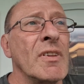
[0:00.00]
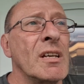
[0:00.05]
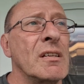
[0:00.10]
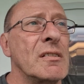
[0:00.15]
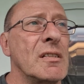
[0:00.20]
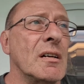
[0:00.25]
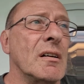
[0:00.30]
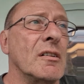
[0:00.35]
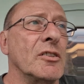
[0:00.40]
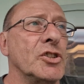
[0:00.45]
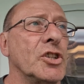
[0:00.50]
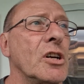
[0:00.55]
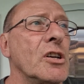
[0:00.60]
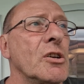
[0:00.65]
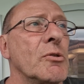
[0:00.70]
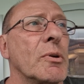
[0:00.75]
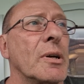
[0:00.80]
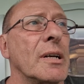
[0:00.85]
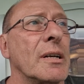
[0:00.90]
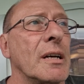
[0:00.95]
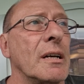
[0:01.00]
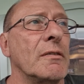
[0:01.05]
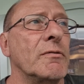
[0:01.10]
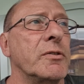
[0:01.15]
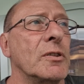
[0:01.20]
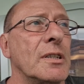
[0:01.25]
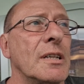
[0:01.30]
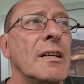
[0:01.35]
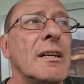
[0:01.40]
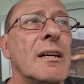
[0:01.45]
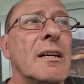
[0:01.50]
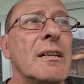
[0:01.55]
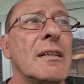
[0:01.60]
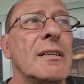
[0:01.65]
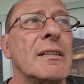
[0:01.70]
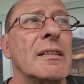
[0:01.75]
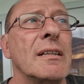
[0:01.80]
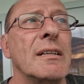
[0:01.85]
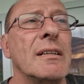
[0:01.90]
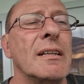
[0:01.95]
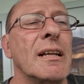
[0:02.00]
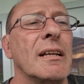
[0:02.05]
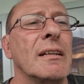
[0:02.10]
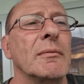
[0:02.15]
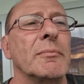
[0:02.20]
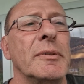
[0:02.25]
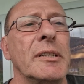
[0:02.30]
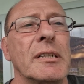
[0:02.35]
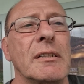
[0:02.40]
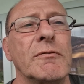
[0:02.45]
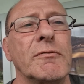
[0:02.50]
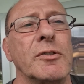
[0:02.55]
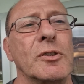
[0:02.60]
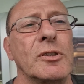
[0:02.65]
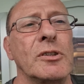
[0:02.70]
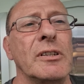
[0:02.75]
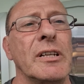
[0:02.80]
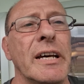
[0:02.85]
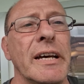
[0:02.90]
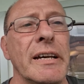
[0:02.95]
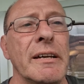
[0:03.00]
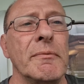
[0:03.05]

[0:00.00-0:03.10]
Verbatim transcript: So I'll show you what I get for dinner and then that'll be it for today.